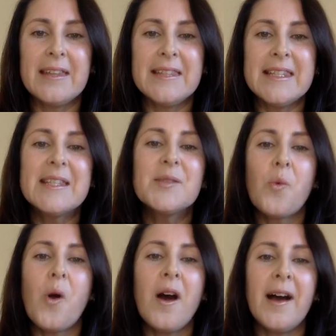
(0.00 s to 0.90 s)
this is
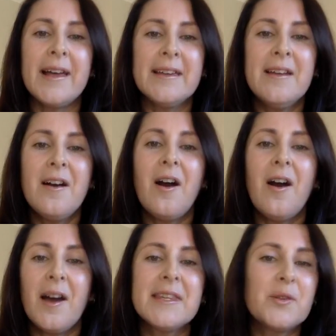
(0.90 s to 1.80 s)
why
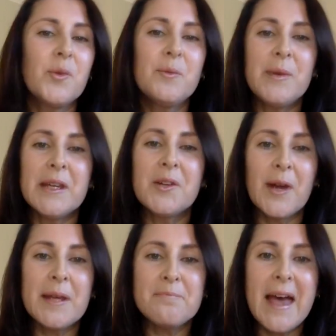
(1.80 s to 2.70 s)
I think we'd be a
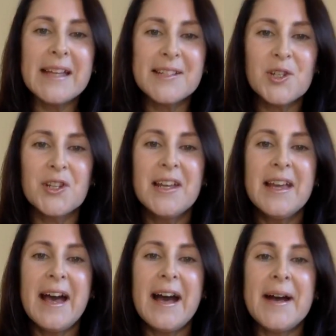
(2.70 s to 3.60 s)
great match
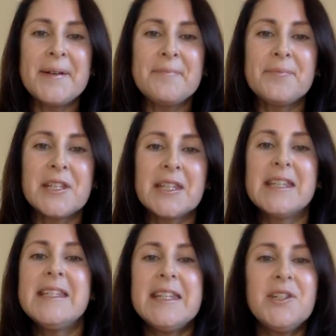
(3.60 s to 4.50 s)
to
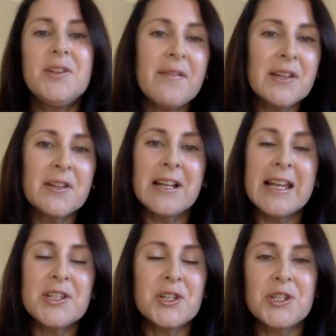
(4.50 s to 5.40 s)
continue having a
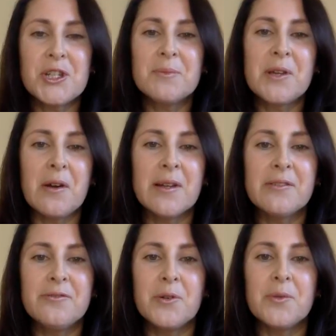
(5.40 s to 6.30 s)
relationship going
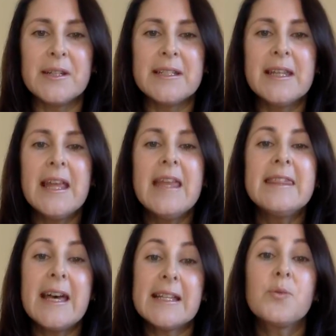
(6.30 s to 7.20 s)
forward.
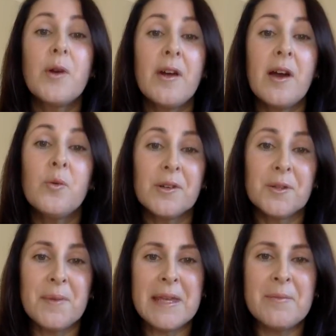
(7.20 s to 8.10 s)
That's where our
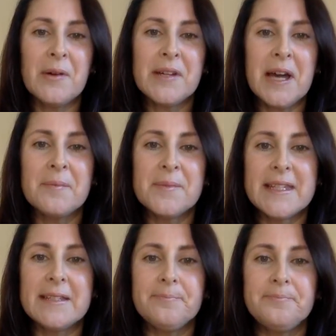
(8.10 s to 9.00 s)
welcome email comes
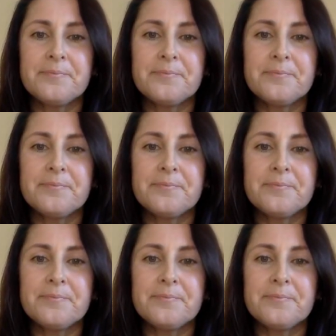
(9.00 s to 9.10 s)
in.